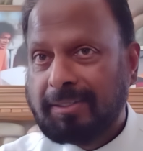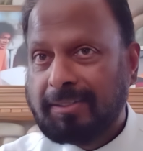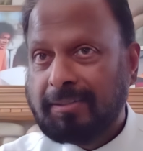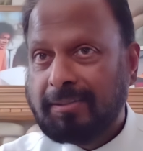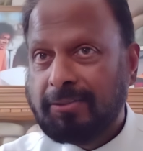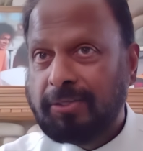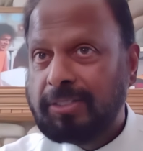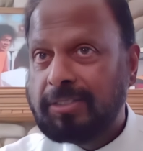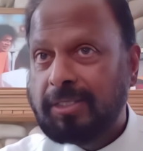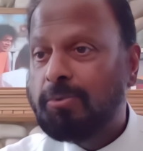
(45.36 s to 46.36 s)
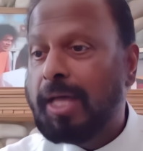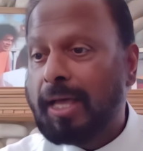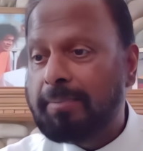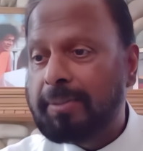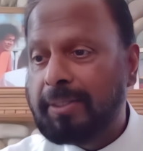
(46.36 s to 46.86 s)
I said, you didn't see what
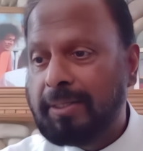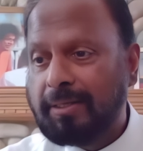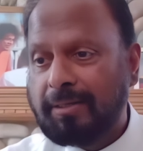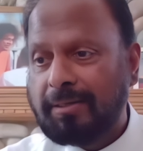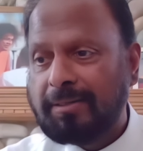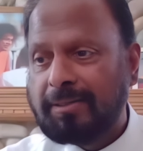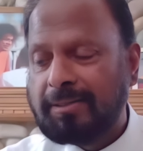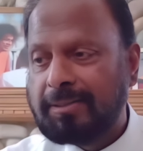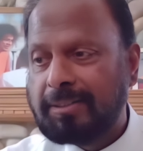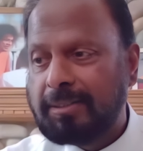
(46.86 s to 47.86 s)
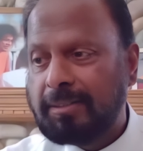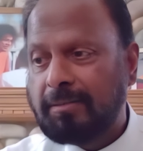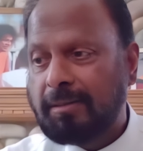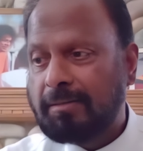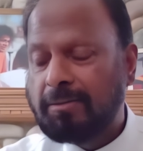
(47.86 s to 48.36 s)
happened here? She said,
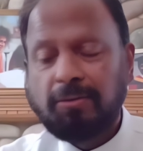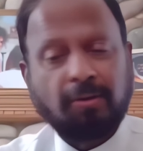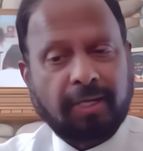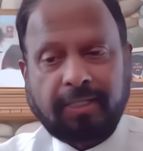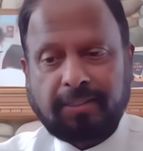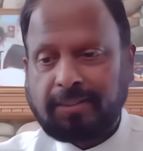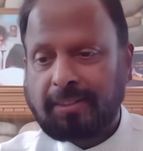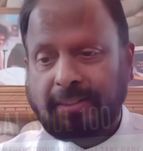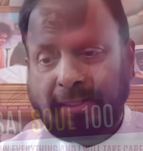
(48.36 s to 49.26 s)
no, I didn't see